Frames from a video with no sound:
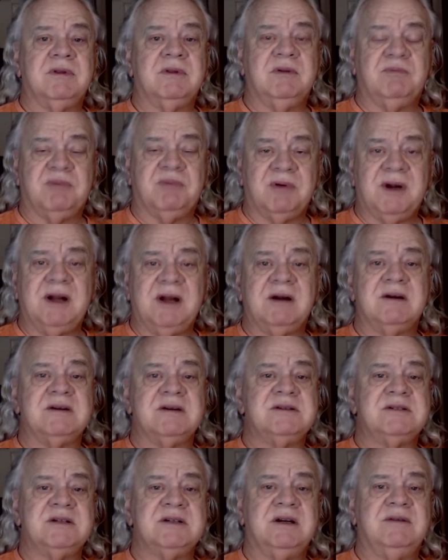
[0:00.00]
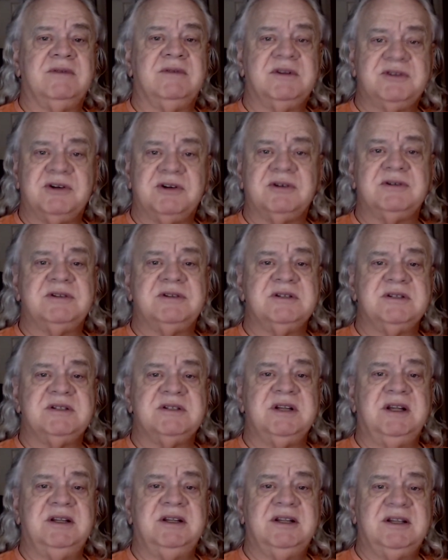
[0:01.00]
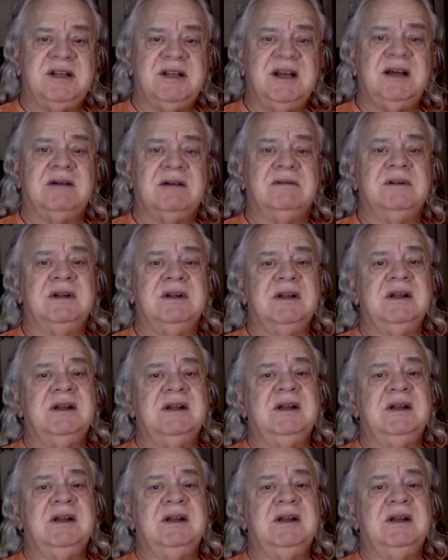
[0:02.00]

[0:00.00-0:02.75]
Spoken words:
the prayers of the churches in the town.